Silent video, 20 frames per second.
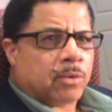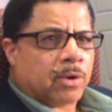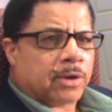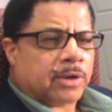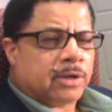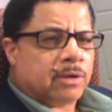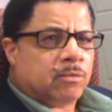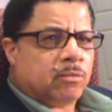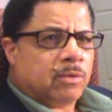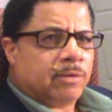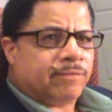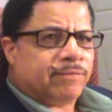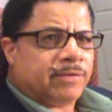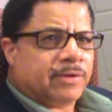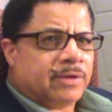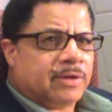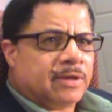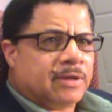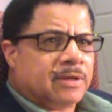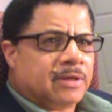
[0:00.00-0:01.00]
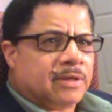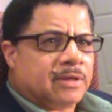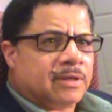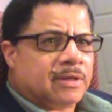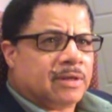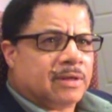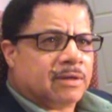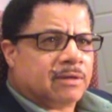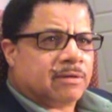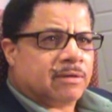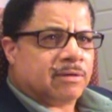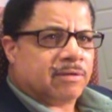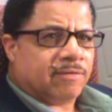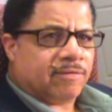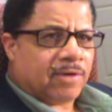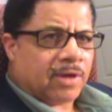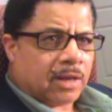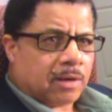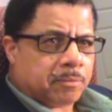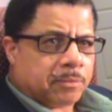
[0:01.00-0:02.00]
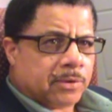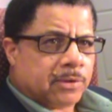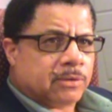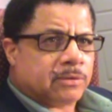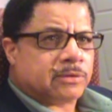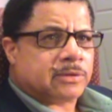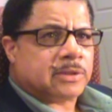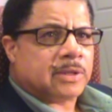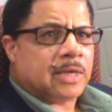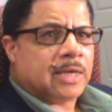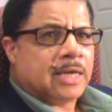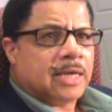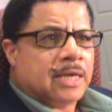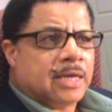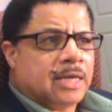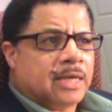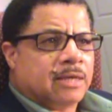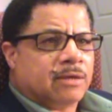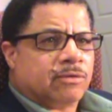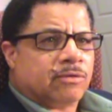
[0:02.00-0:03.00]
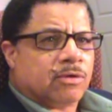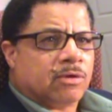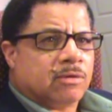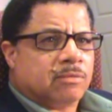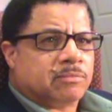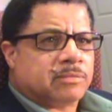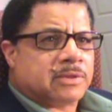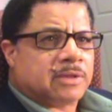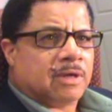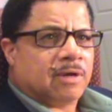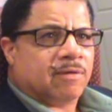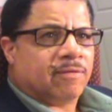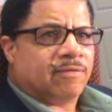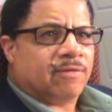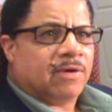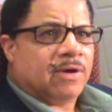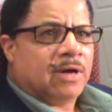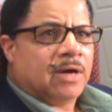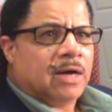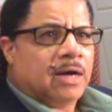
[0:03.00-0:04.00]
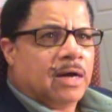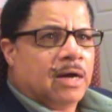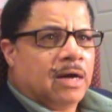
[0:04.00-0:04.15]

And we're working with the developers in terms of